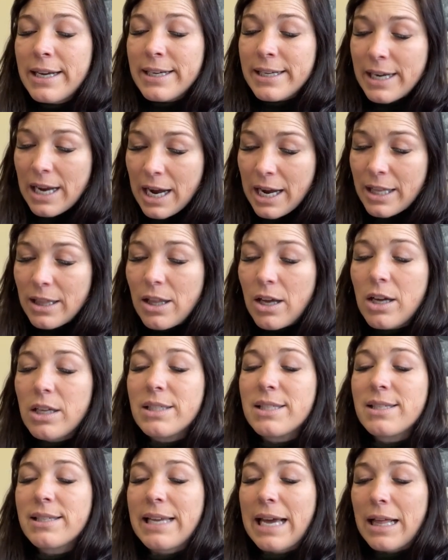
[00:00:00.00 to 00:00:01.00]
nylon
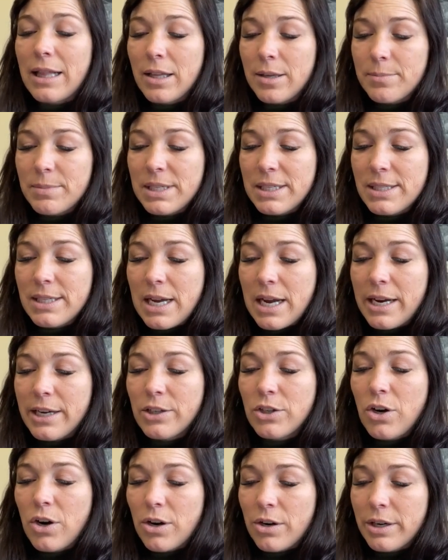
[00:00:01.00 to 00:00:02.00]
scallop design
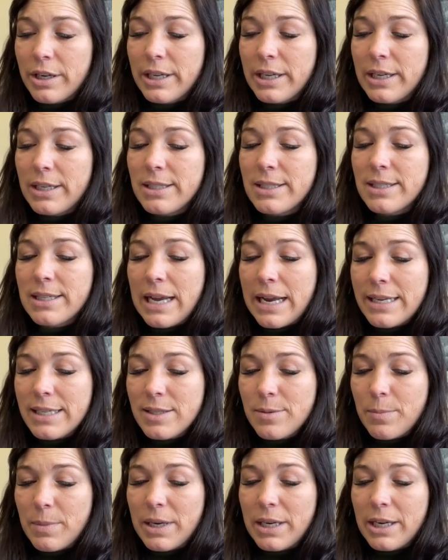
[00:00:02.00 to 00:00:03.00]
cardigan,
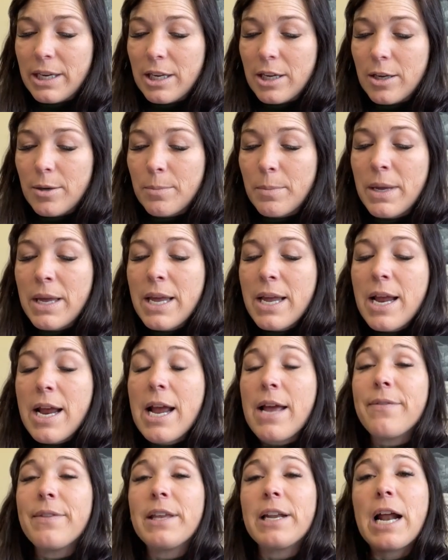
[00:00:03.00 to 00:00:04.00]
size medium,
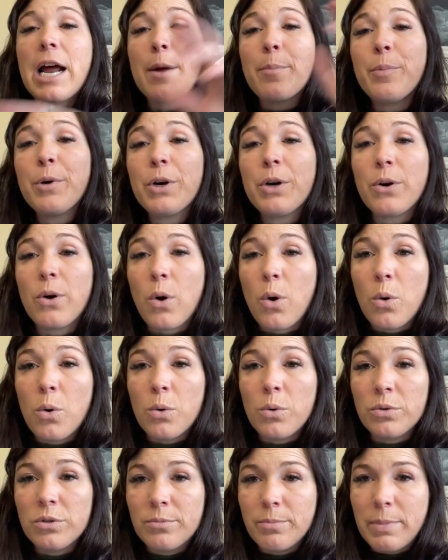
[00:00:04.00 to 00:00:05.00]
and then I put
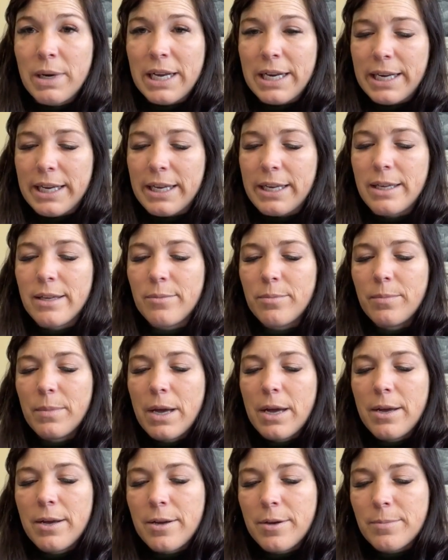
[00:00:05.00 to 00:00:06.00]
old money.
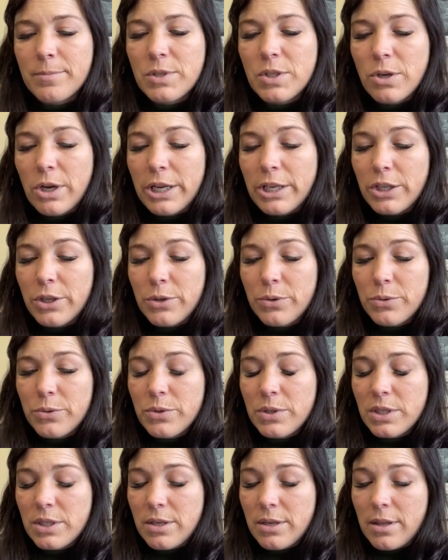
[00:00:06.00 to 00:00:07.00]
Um, so I
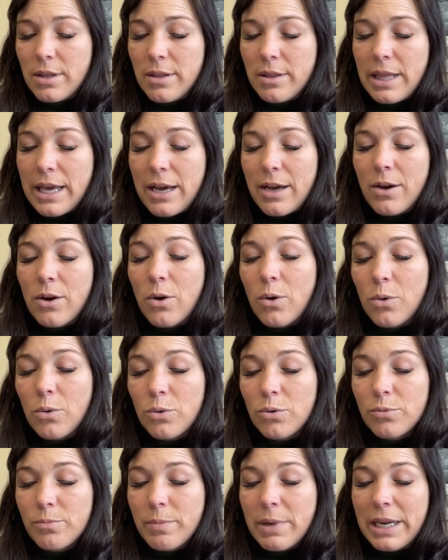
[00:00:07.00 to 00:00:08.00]
used that
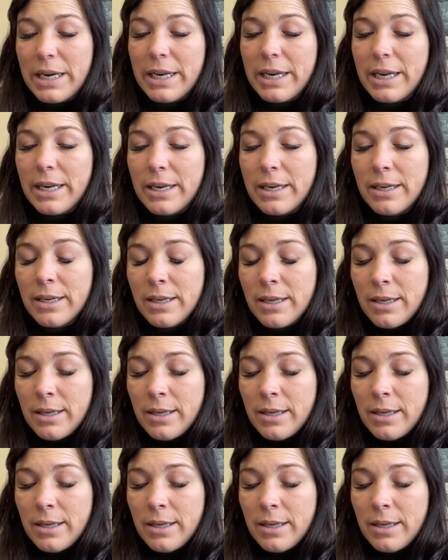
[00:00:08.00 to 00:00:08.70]
old money